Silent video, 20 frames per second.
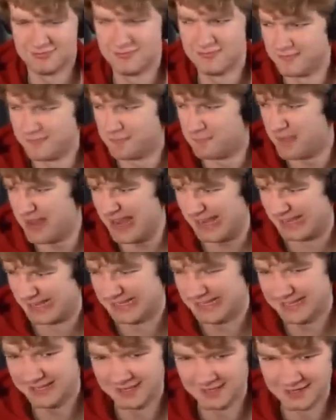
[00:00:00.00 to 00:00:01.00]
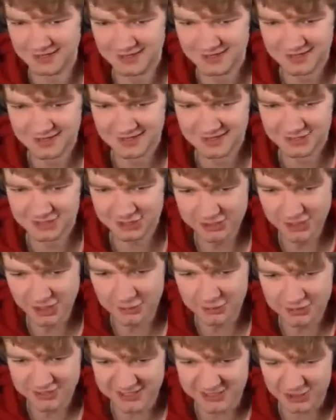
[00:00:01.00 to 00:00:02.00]
Me? Do you know
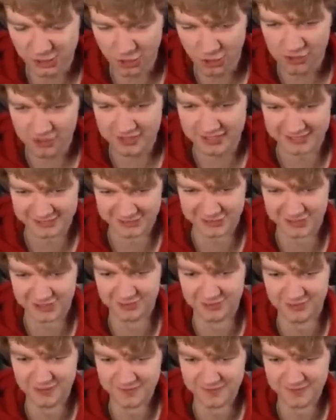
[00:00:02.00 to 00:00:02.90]
who you're talking to?